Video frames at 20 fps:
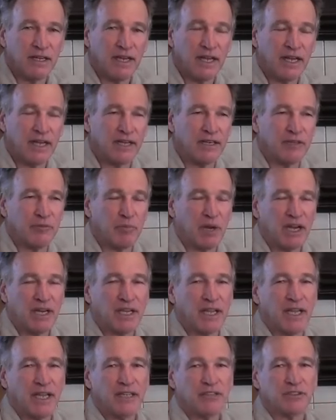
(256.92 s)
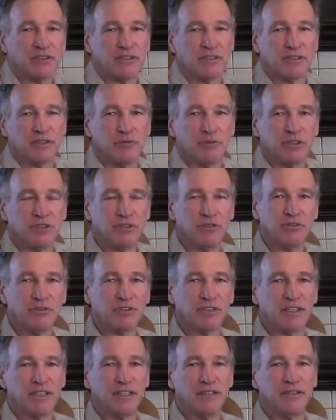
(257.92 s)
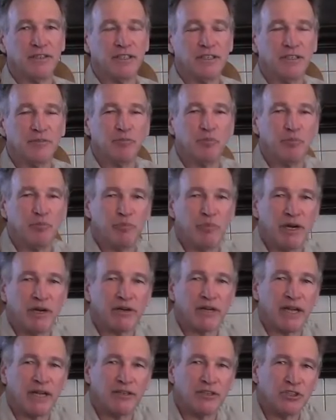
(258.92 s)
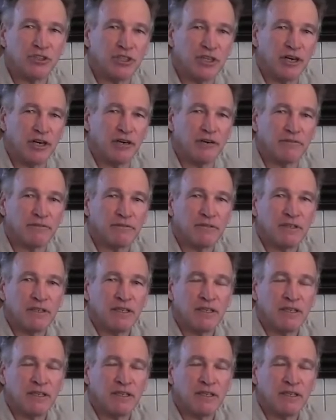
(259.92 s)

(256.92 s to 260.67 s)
And in my cases, it was usually the Bexar County Sheriff